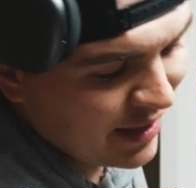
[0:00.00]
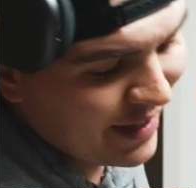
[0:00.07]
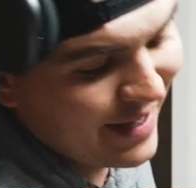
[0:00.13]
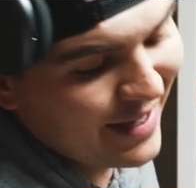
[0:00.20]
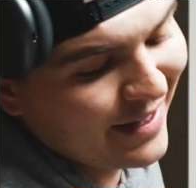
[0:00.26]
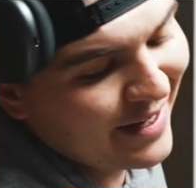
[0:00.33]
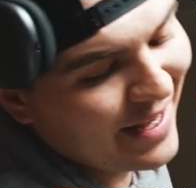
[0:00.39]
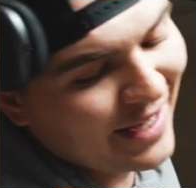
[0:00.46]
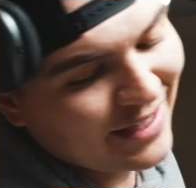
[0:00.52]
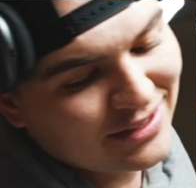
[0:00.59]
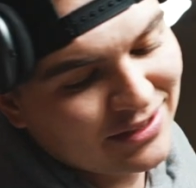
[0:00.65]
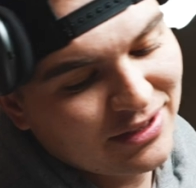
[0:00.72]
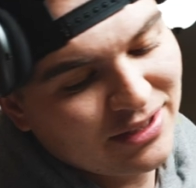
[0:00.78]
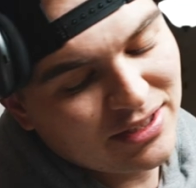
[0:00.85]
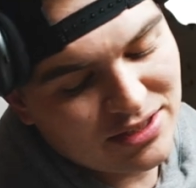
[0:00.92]
and
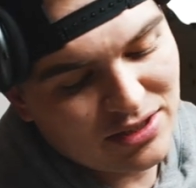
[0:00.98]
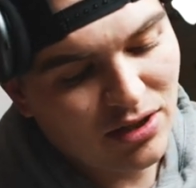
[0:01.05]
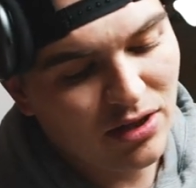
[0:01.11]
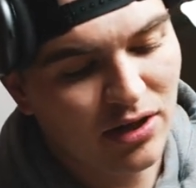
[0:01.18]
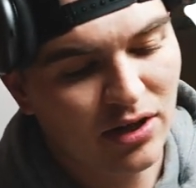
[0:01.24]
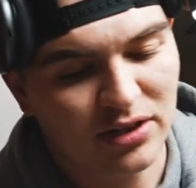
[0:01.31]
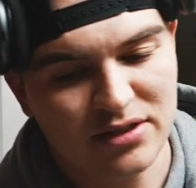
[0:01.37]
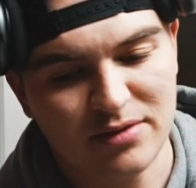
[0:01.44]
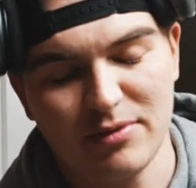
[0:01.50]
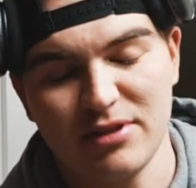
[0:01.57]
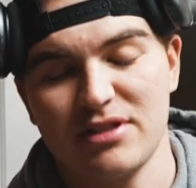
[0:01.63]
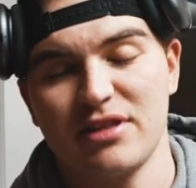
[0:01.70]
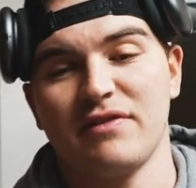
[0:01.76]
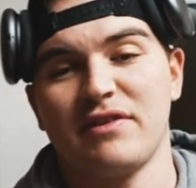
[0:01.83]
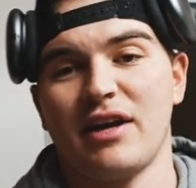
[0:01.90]
actually get started on some of the
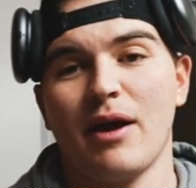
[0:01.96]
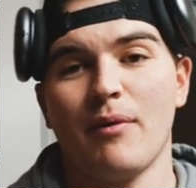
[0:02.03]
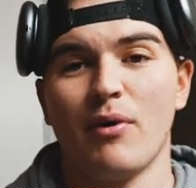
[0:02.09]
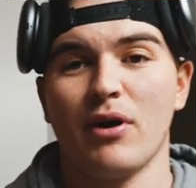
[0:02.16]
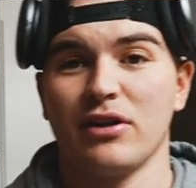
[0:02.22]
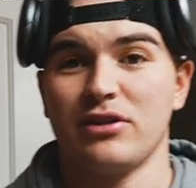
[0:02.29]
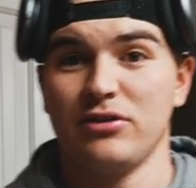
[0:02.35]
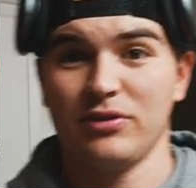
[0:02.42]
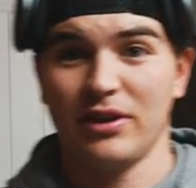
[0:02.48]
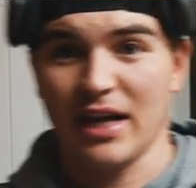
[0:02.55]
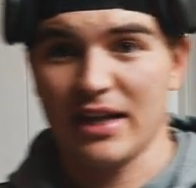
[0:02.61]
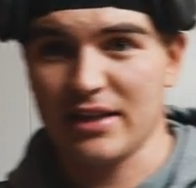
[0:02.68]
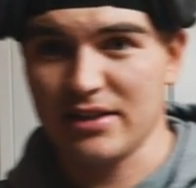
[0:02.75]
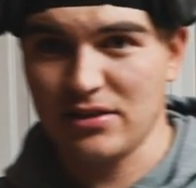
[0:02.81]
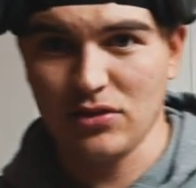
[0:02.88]
stuff that I wanted to,
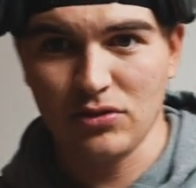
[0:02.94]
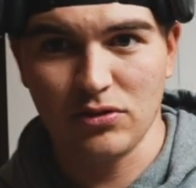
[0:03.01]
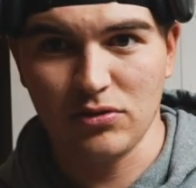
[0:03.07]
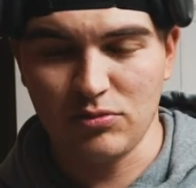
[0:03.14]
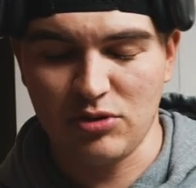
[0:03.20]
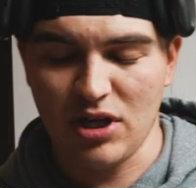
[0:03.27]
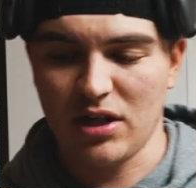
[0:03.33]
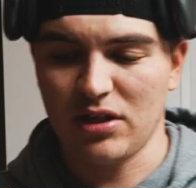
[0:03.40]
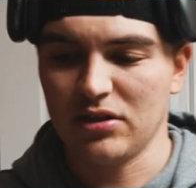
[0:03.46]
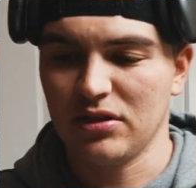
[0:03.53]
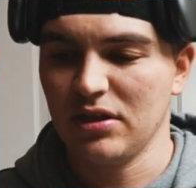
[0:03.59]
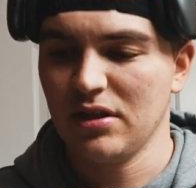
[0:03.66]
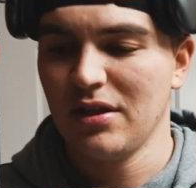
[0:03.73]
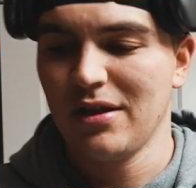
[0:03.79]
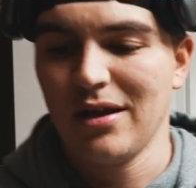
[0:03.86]
like this YouTube channel,
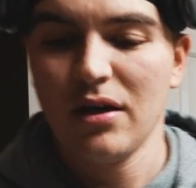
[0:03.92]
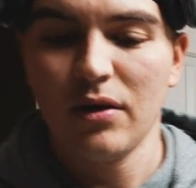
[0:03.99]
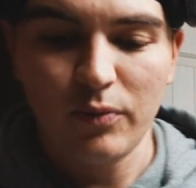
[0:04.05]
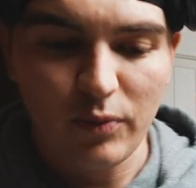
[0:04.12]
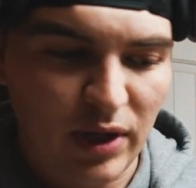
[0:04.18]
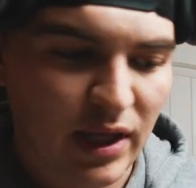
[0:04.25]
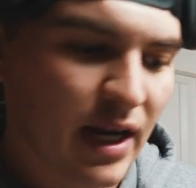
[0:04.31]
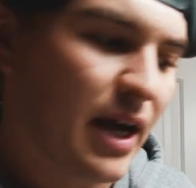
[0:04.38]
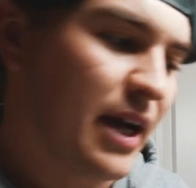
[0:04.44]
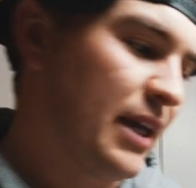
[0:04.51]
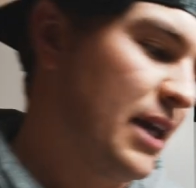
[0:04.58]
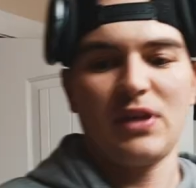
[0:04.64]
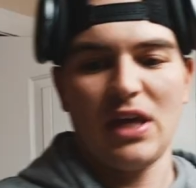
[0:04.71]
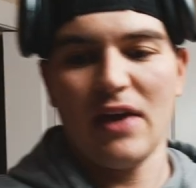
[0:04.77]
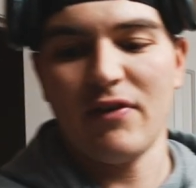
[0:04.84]
when I
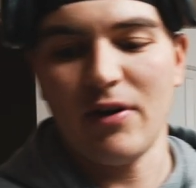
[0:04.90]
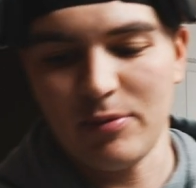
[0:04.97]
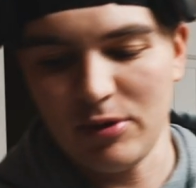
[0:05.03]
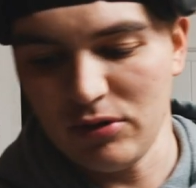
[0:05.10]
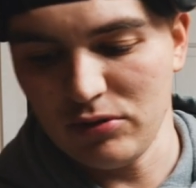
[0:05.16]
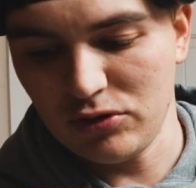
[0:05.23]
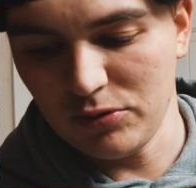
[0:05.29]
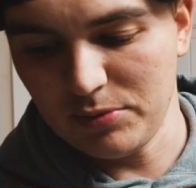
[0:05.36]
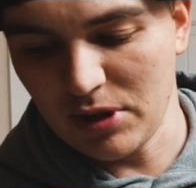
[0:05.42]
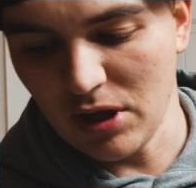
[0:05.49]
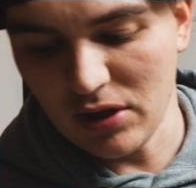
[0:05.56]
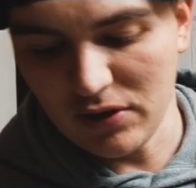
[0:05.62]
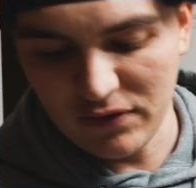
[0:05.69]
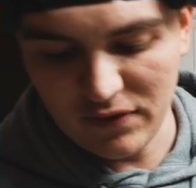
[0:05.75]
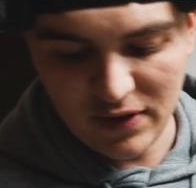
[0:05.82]
gave up YouTube
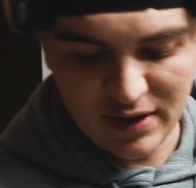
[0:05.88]
golf.